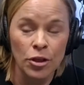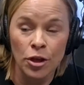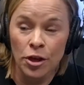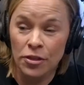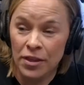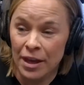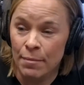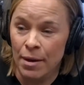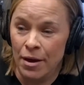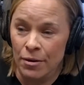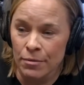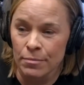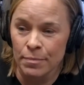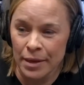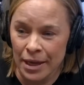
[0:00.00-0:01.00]
good thing
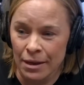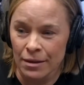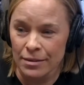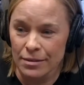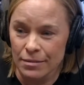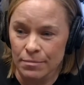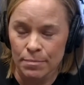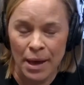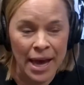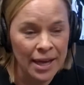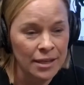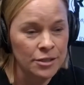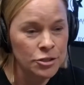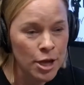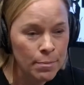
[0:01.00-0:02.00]
about being behind a
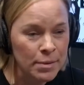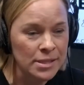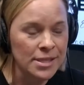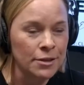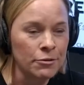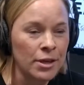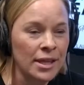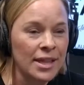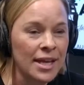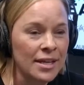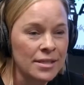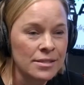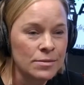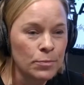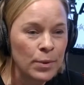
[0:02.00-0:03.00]
shopping center like that
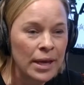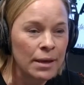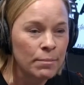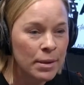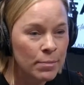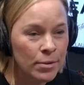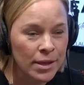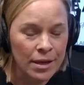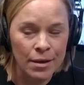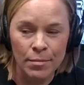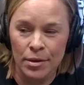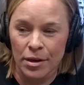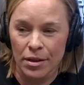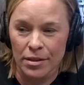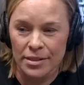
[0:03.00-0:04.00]
is we get people that come in
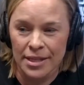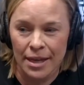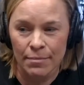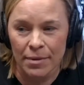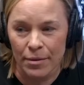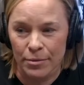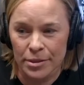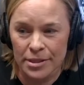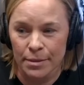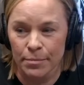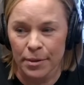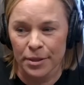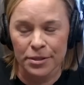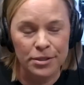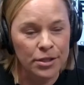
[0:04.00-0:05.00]
all the time that were simply
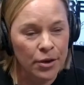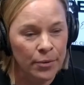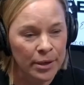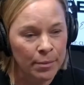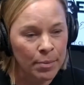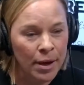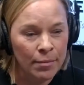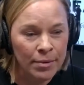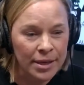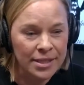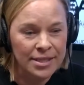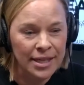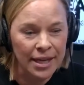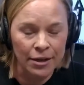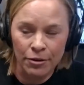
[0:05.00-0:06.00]
just going to Publix to
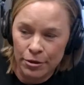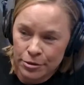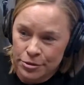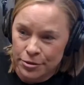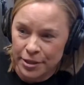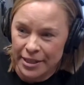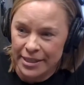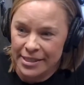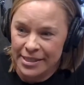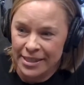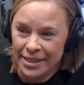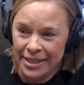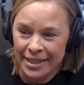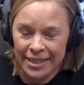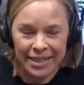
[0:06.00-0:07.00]
get groceries.
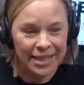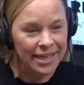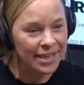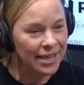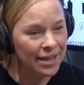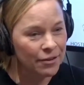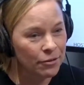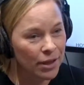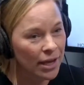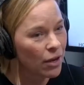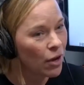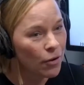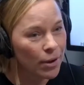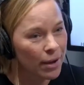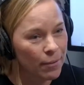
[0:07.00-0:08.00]
And then they're like,
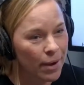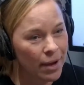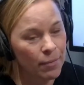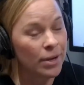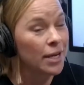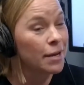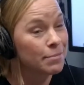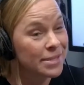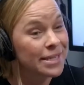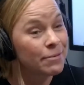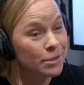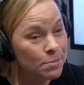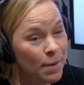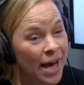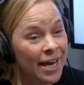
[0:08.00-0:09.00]
oh, I want to come see what's
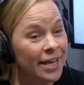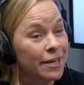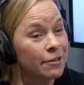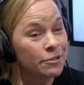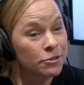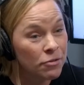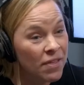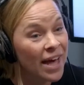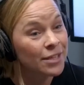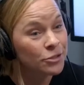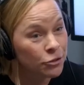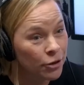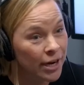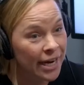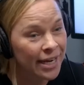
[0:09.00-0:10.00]
back here. So that's
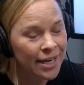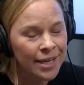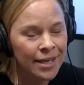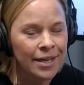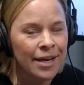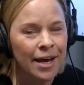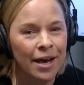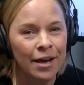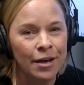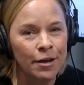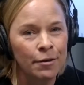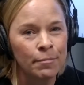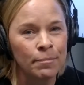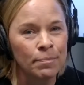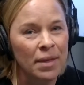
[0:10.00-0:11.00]
great.
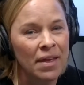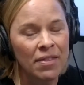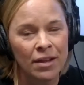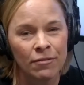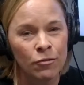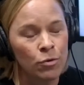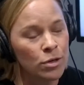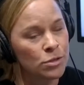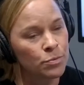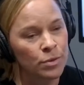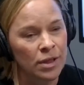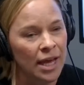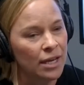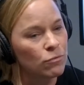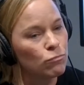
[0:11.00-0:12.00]
And then, of course, we're
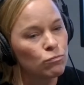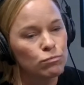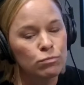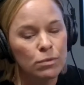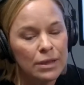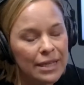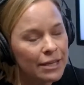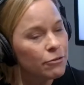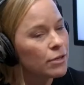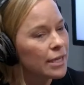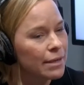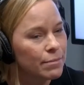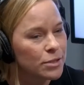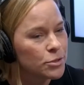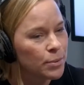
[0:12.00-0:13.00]
like literally in
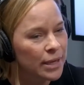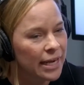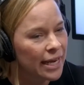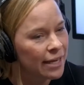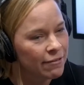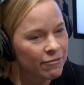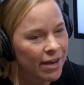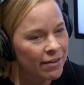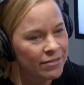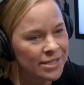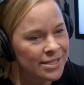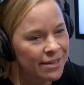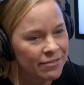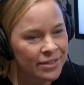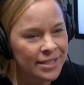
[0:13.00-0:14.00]
between 85 and
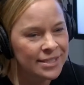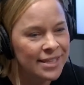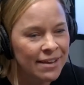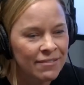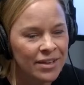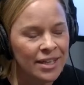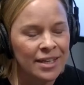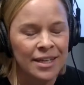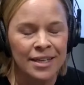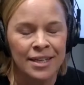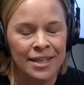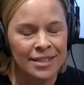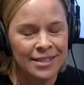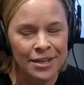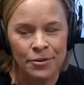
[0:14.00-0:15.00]
77
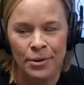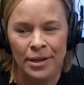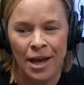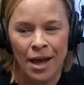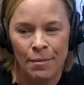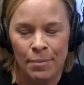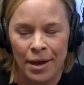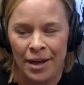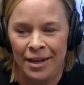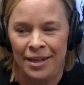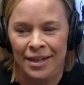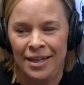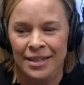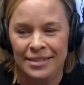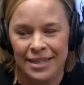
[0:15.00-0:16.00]
that you can hop on
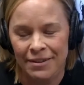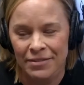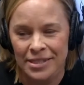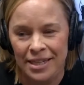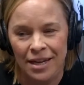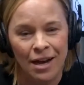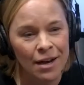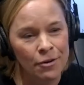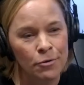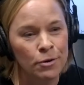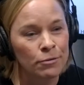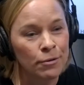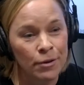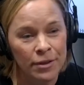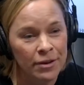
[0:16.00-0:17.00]
Davidson Concord
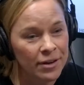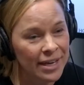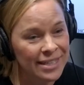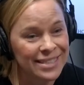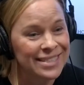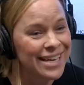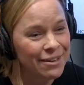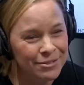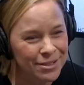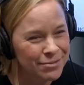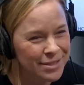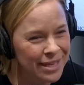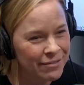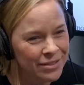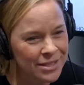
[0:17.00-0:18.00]
Road there and get to downtown
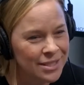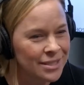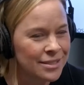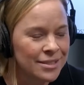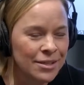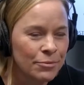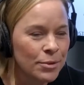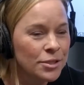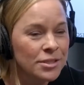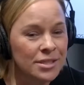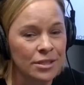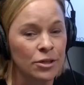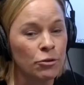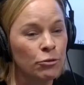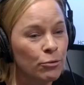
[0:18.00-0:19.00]
Davidson. So we're just in
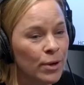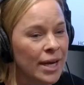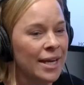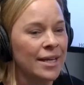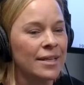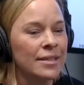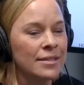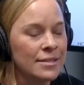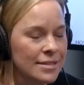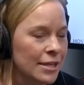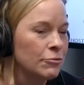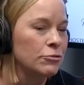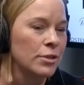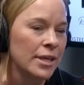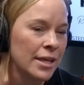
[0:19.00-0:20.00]
a great
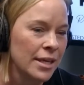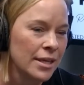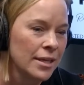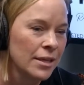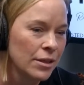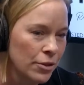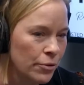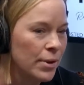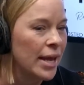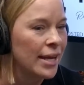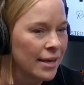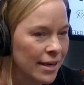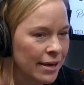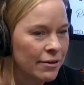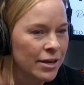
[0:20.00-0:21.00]
centrally located
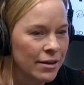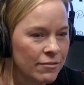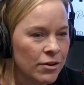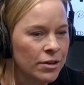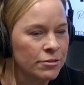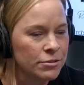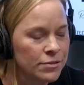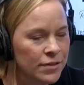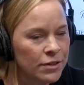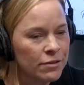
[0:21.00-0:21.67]
area of Huntersville.